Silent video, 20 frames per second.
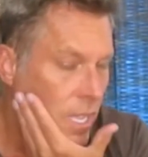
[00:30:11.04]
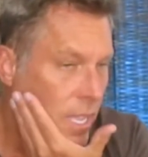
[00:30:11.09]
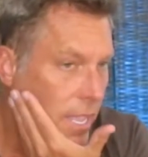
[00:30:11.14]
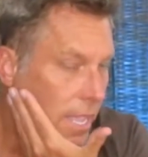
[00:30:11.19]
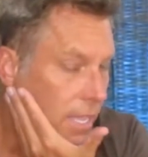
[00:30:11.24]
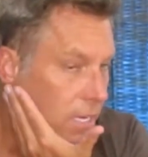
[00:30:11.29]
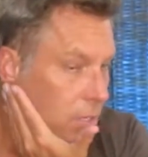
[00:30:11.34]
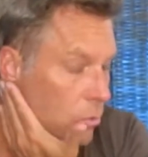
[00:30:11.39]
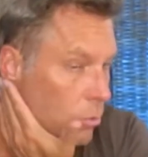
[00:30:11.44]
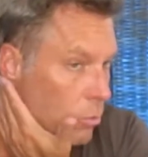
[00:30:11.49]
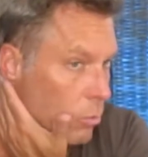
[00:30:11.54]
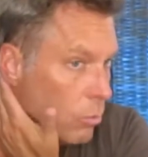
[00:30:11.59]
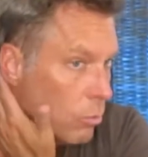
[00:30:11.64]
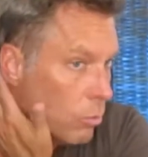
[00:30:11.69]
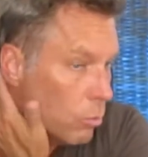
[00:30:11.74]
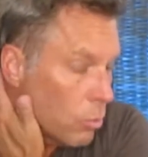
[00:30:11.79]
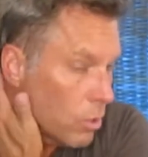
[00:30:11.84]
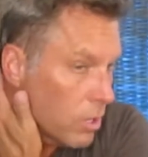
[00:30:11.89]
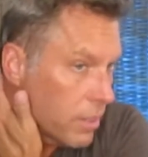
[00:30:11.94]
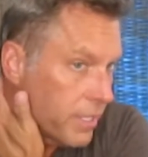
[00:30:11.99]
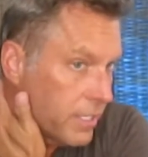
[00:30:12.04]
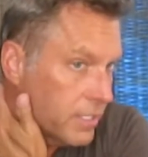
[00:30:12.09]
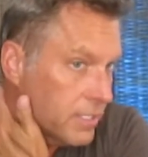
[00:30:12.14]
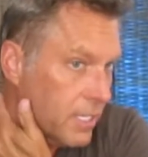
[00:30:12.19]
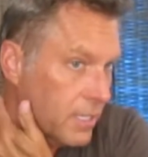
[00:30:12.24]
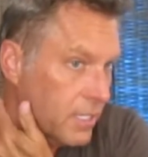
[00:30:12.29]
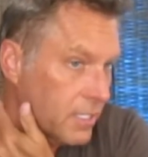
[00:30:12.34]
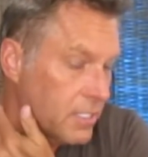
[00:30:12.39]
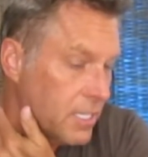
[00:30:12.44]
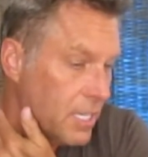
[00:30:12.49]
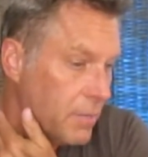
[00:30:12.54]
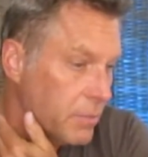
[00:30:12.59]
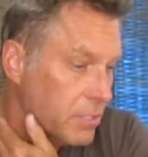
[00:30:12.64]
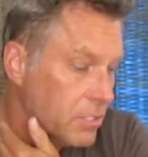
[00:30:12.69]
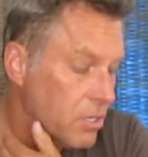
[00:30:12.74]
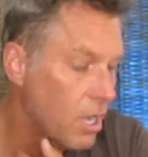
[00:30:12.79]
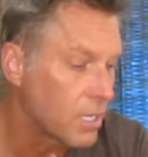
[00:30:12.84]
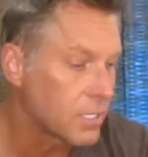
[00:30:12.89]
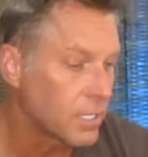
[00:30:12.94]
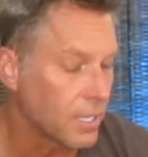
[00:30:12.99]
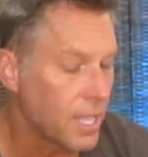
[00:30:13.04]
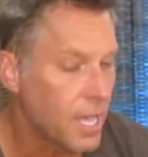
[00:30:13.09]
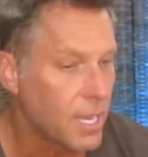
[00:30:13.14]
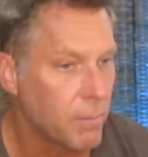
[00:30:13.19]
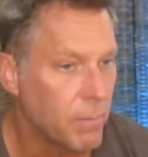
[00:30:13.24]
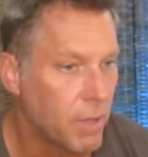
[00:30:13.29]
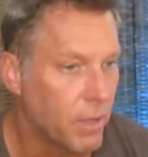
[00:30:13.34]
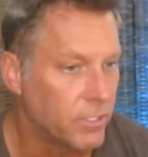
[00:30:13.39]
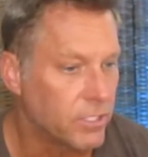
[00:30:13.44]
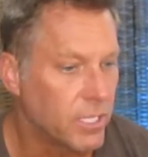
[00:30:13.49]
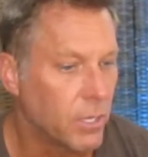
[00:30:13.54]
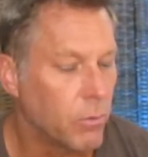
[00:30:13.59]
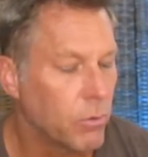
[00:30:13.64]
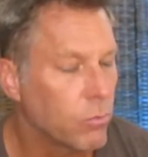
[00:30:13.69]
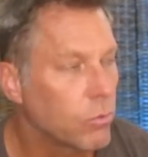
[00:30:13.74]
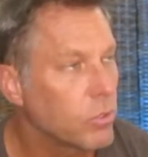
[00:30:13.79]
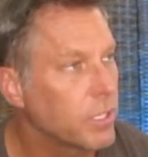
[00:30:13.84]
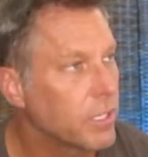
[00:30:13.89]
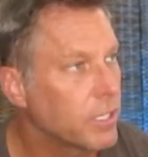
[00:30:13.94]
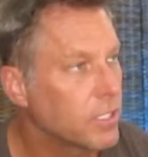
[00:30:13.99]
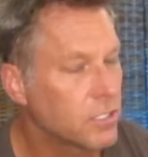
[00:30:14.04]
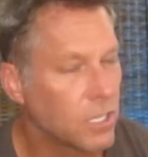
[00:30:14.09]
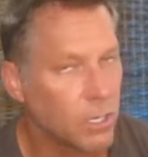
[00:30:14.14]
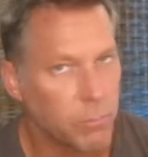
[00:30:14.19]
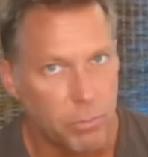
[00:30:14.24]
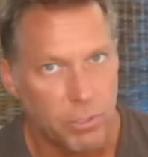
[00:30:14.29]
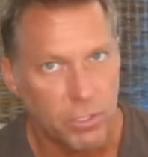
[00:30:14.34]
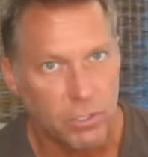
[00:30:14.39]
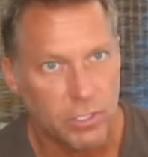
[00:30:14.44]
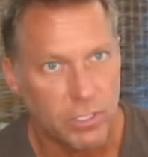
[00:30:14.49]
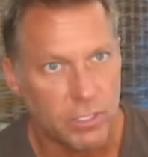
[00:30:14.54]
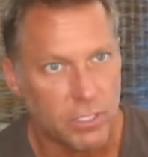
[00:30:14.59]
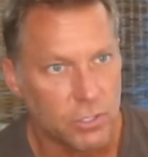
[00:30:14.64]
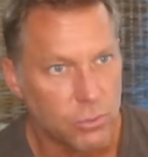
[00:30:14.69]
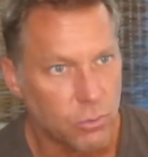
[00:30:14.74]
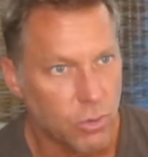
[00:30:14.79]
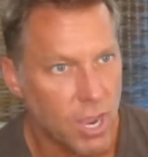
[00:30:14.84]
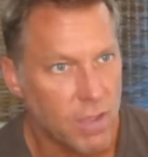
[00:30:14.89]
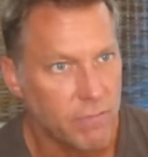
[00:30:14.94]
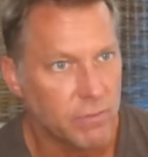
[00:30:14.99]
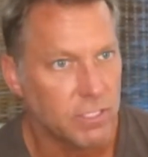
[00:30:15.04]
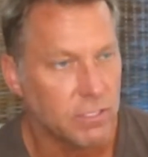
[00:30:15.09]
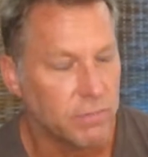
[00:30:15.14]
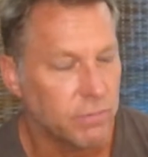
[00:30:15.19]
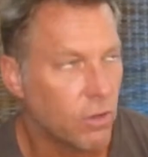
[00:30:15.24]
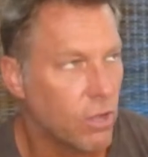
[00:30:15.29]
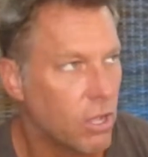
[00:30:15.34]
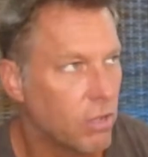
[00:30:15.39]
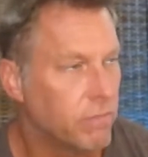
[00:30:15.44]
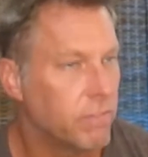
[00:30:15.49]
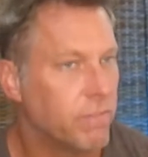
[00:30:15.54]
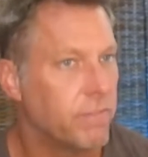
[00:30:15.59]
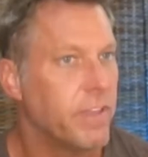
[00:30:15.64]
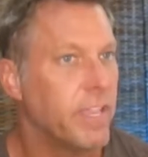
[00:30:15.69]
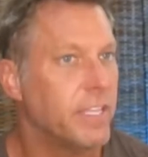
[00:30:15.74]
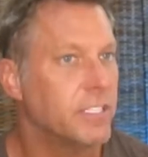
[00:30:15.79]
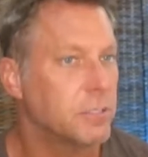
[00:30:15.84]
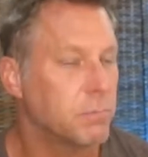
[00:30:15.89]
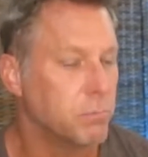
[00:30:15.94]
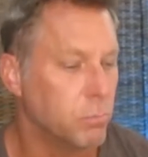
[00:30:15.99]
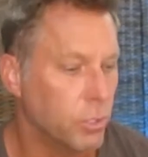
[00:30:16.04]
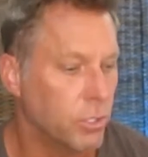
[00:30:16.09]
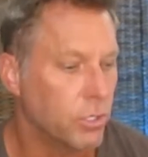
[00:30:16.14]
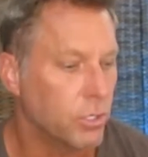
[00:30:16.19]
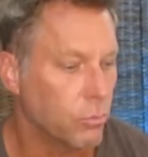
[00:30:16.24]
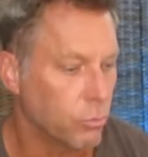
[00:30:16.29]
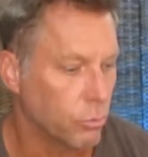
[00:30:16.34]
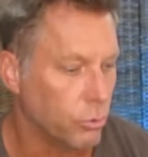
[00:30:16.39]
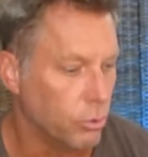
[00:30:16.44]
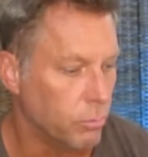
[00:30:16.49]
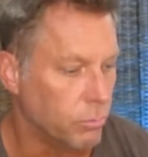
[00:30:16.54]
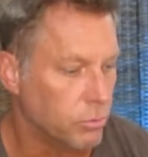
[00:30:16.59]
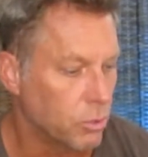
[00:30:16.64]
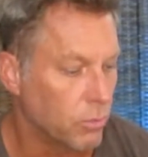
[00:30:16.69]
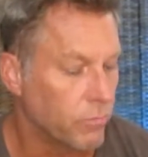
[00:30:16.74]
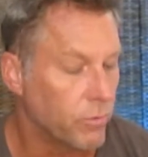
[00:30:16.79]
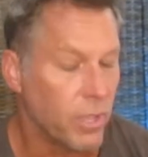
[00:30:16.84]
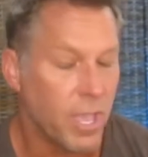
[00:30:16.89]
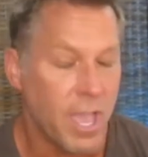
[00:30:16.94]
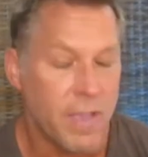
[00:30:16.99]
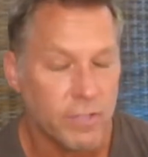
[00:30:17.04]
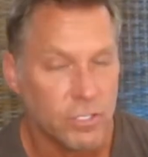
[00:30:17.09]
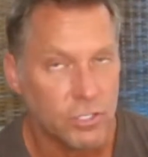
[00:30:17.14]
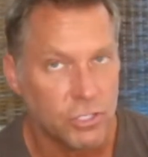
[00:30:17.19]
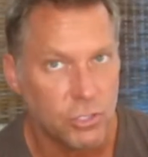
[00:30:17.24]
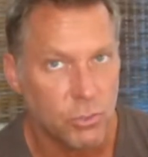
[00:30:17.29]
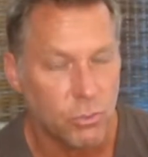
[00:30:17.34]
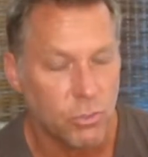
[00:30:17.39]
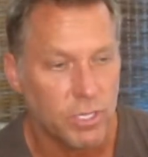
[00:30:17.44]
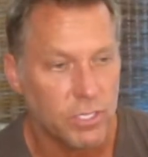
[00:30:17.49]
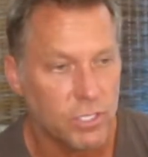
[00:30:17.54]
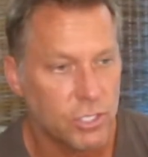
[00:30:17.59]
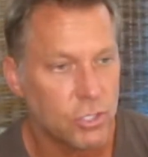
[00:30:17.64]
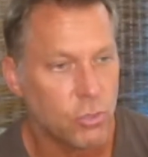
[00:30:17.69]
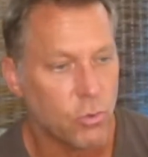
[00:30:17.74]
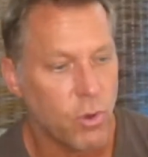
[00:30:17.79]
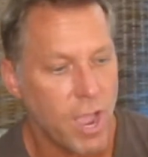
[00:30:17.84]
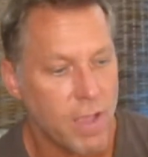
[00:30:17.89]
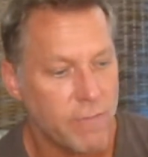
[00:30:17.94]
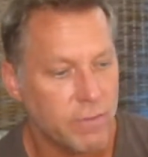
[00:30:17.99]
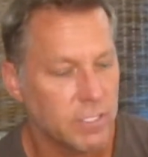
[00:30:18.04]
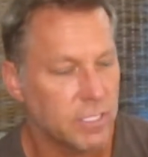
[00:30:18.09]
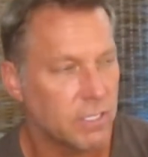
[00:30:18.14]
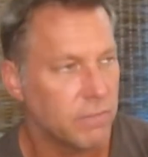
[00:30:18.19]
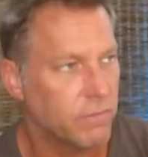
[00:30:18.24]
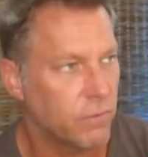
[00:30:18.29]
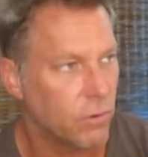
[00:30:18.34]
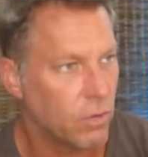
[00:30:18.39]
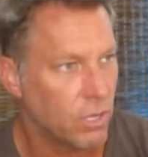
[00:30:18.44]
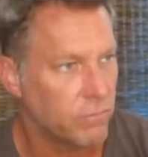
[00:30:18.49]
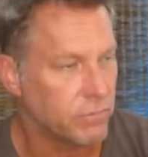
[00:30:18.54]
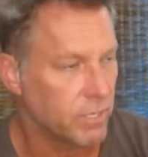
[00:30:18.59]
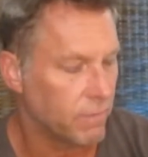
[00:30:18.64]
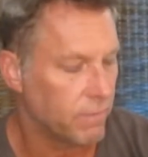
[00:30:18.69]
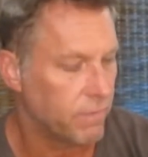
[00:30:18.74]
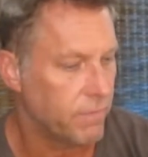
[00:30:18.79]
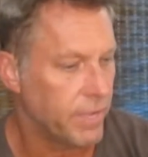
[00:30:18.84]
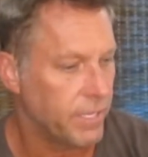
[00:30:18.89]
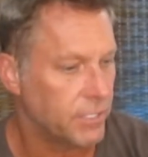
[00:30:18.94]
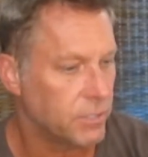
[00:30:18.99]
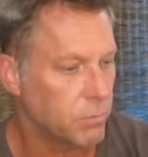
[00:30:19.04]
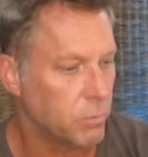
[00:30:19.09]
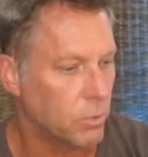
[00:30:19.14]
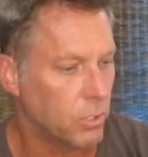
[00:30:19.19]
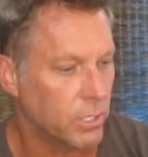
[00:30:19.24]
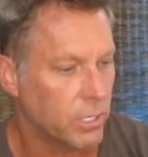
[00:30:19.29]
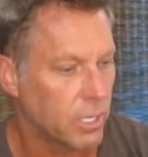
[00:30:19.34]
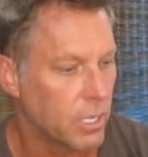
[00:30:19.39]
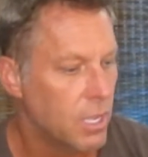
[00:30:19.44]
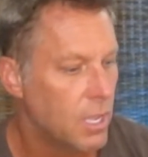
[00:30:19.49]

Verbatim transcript: And one of the things that the team has talked a lot about is that we're really going to start building the Travel Evolved Facebook group. So if you haven't joined Travel Evolved on Facebook,